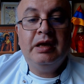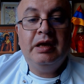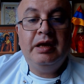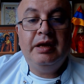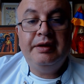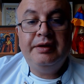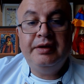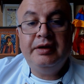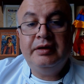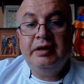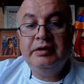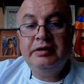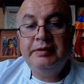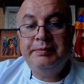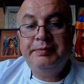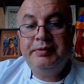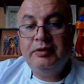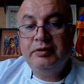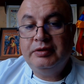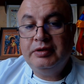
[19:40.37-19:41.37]
And their
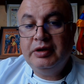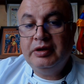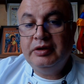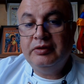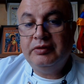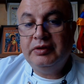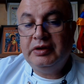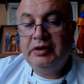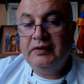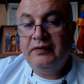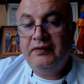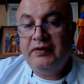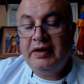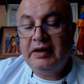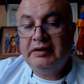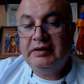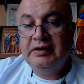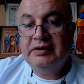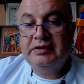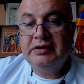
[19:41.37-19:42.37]
antiproteinuric
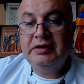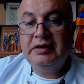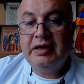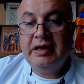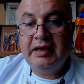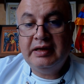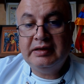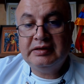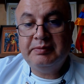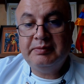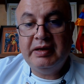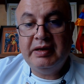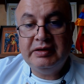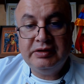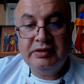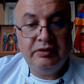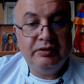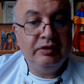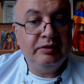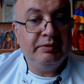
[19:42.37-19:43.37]
effect is enhanced by
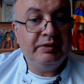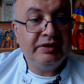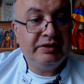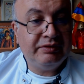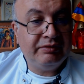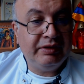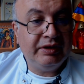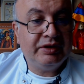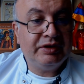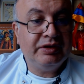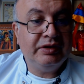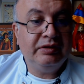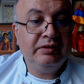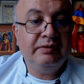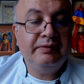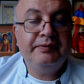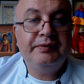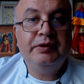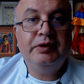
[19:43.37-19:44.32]
sodium restriction.